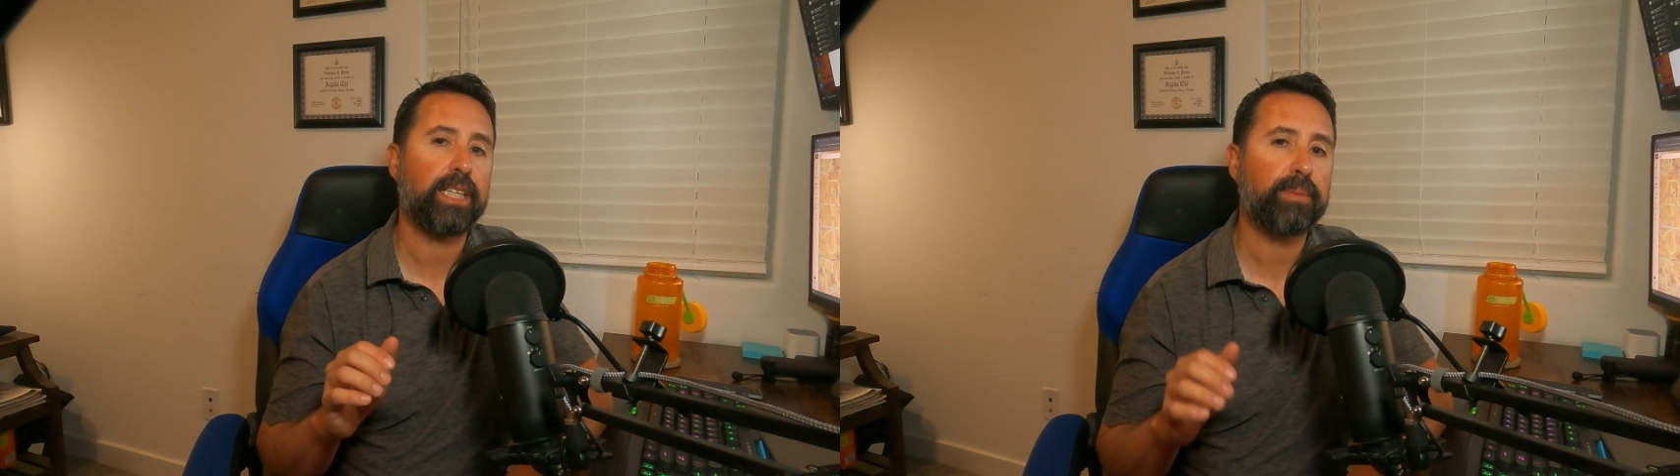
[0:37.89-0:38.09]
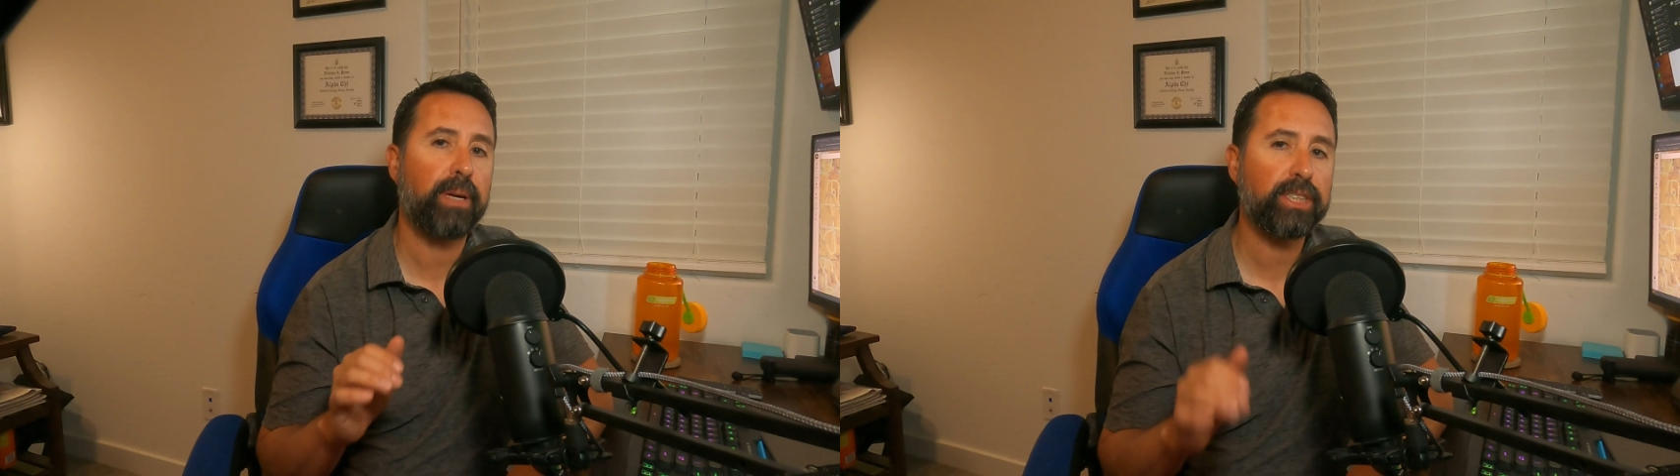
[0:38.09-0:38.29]

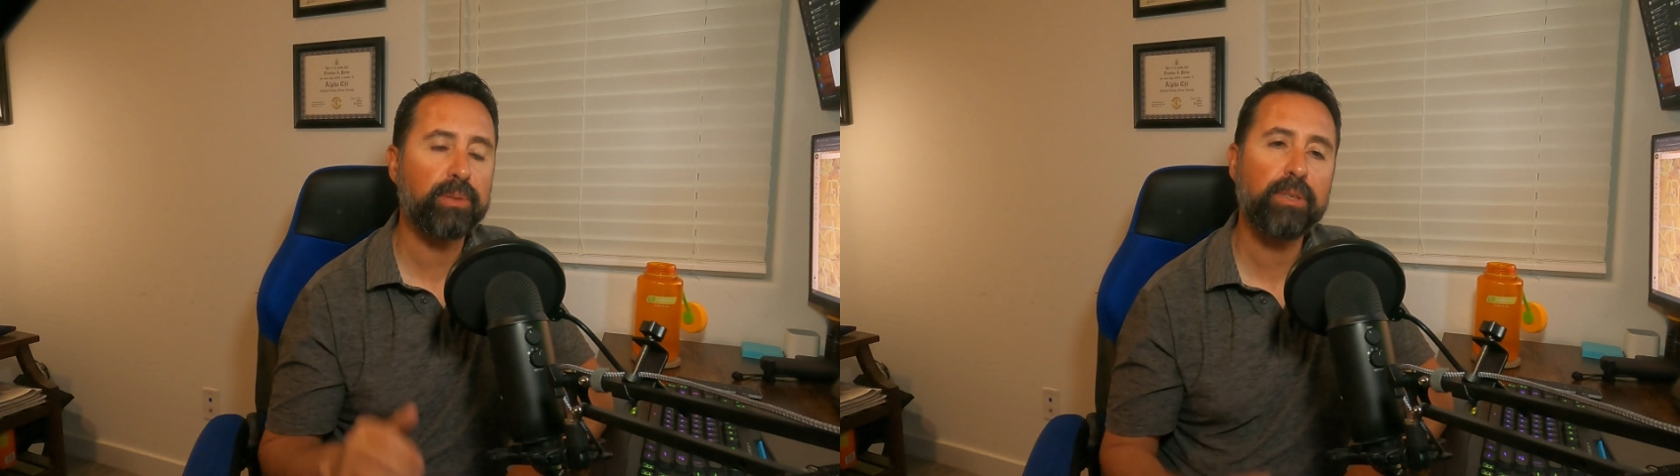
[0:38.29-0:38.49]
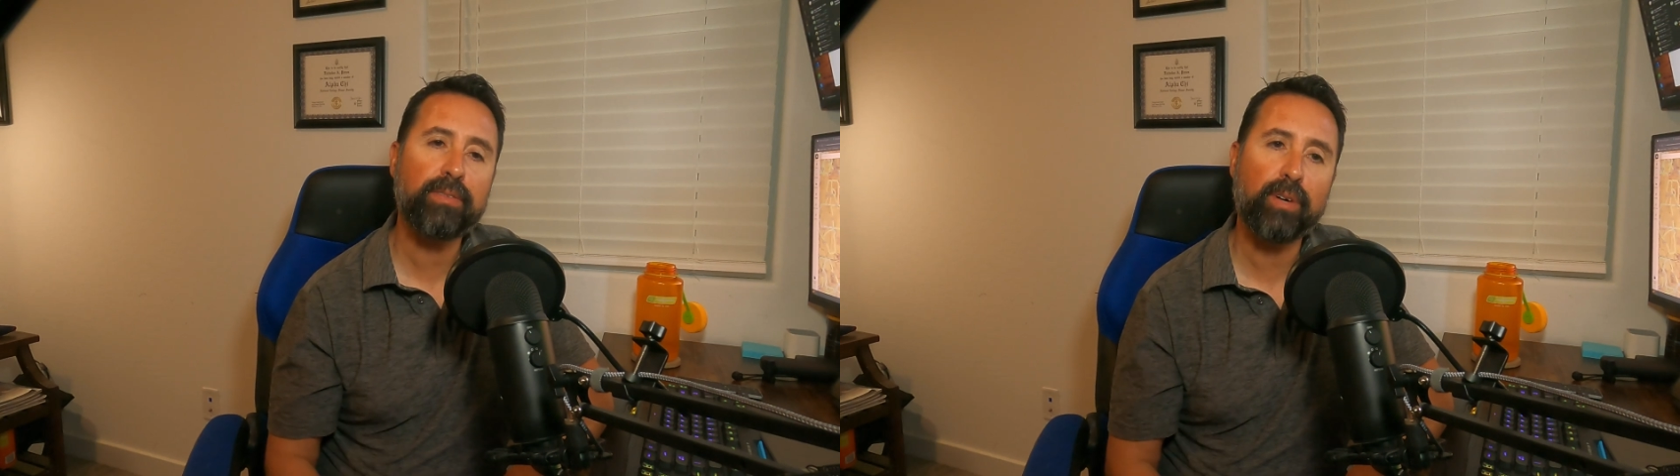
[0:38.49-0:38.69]

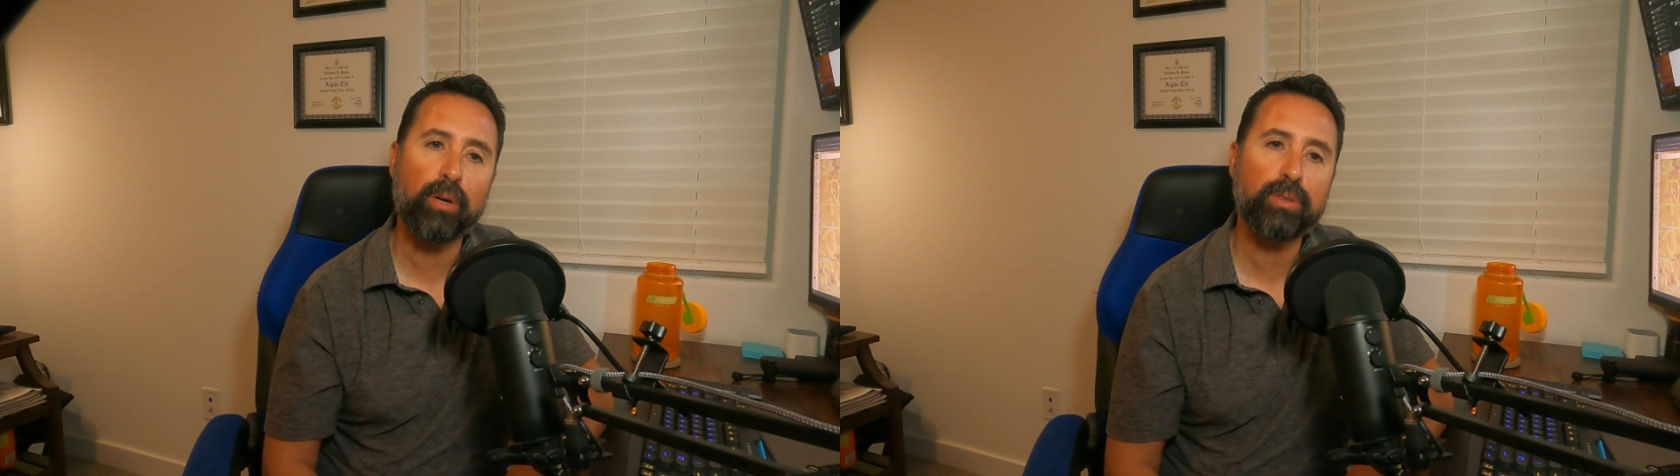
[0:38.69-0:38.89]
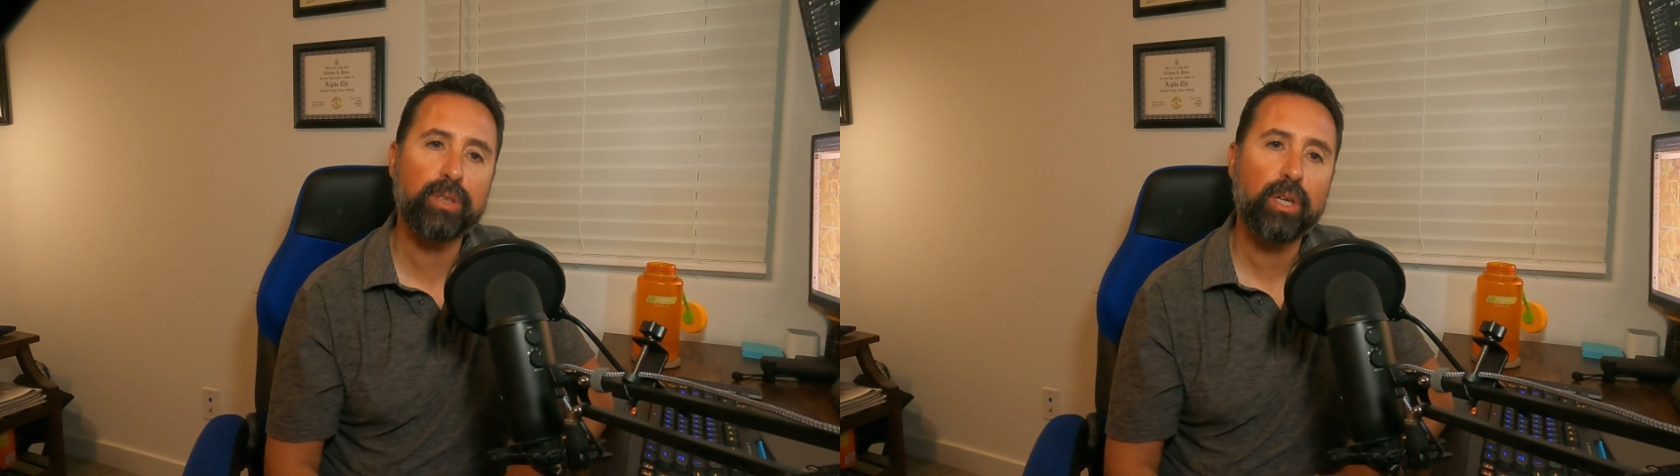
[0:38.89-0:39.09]
especially with
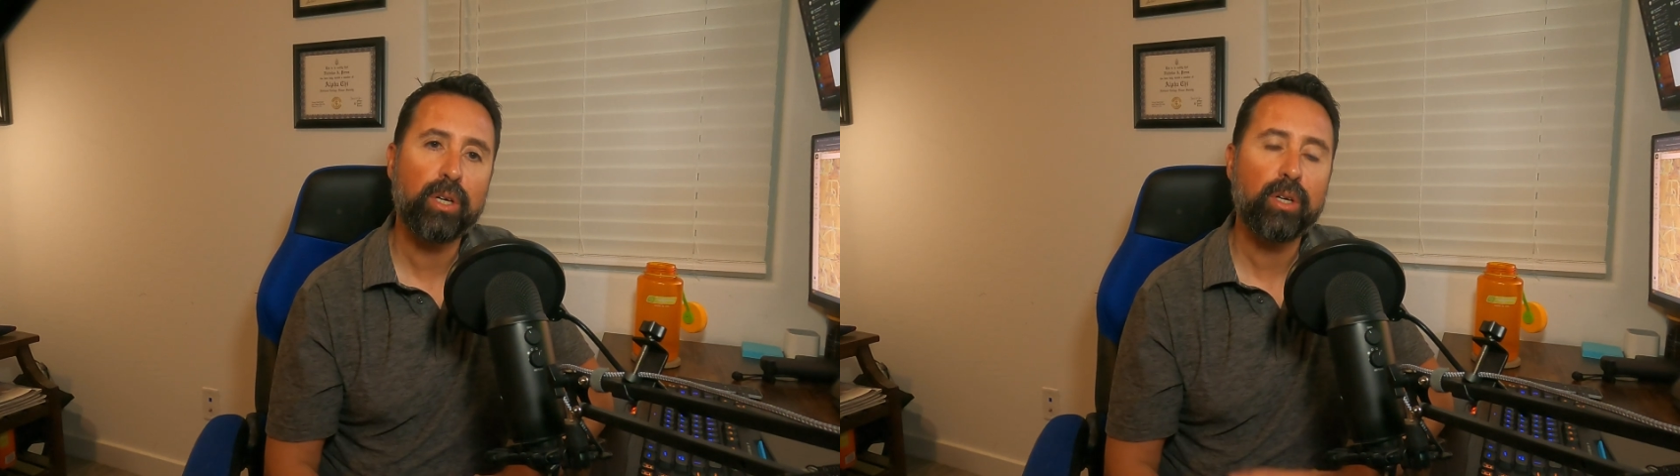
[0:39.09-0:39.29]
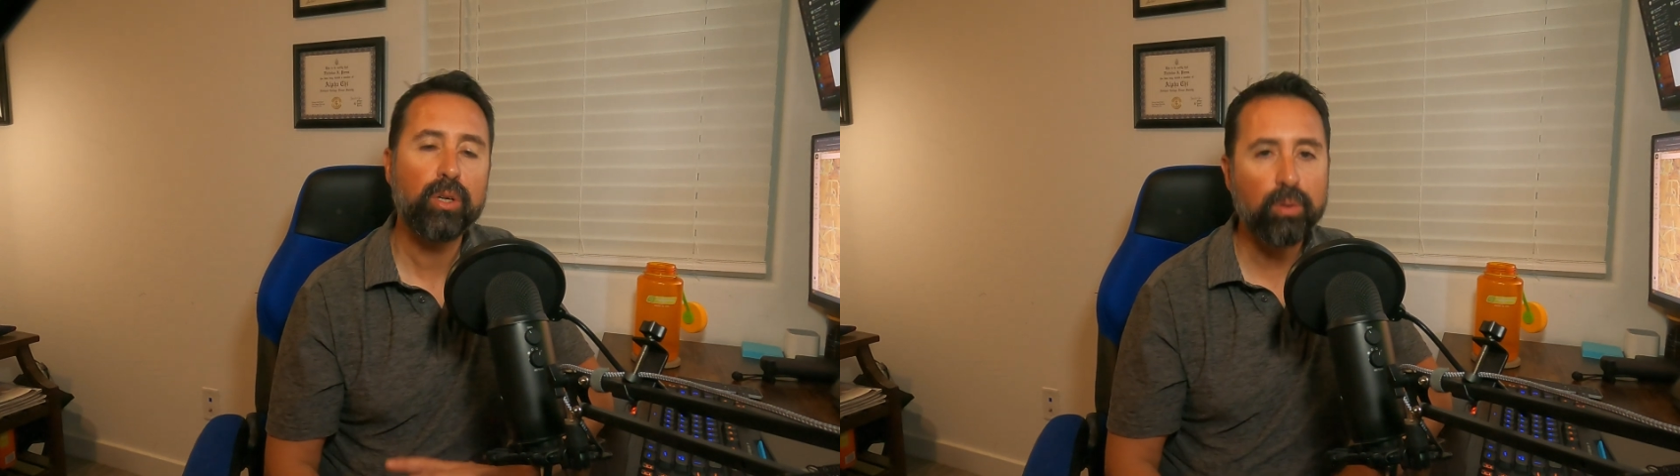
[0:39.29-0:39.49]
folks
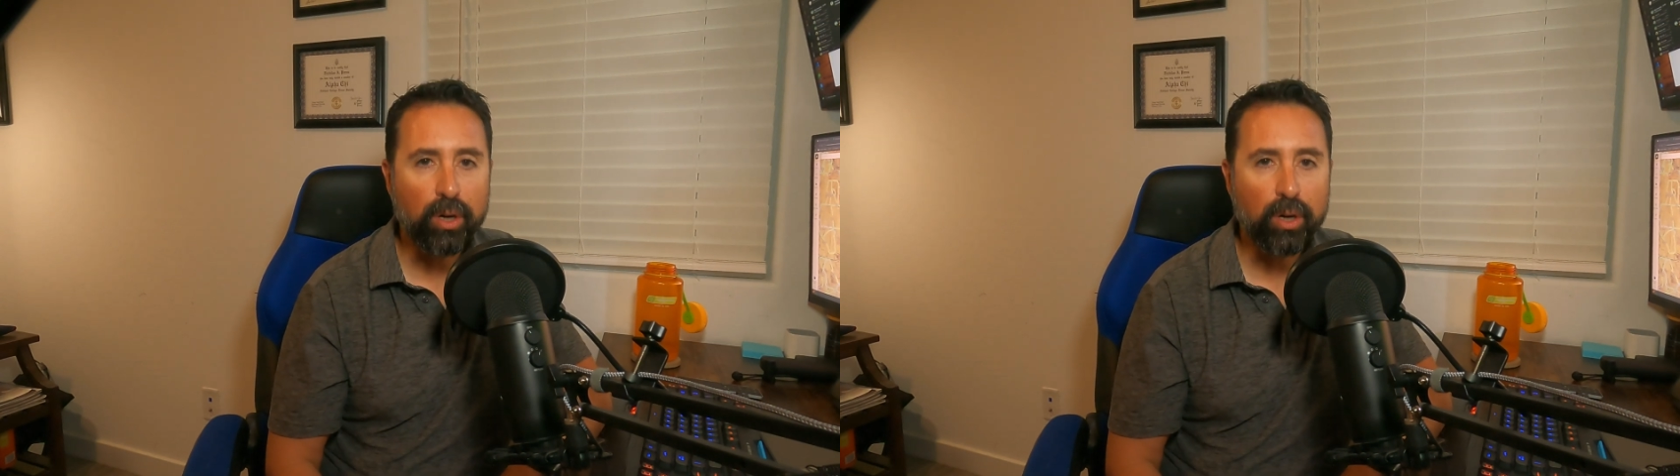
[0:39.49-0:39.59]
who